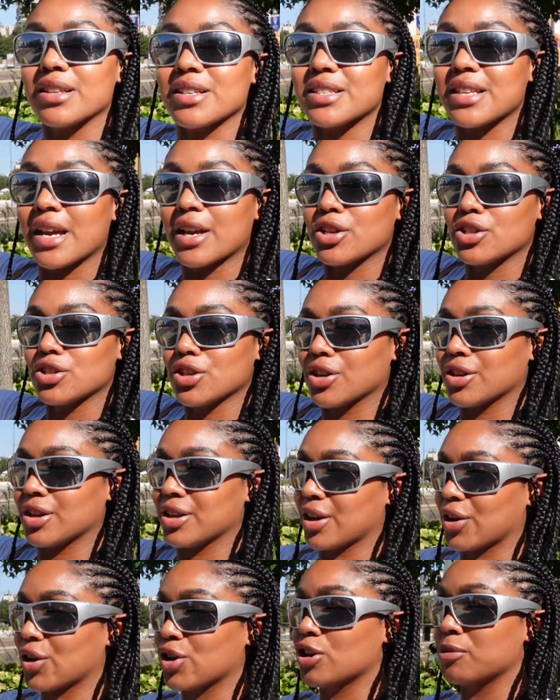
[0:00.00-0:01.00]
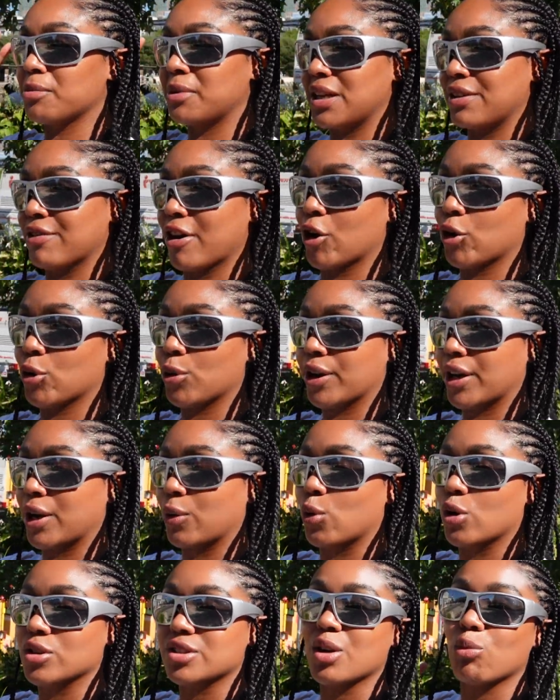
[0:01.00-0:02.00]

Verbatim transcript: the station and I couldn't believe how quick it was.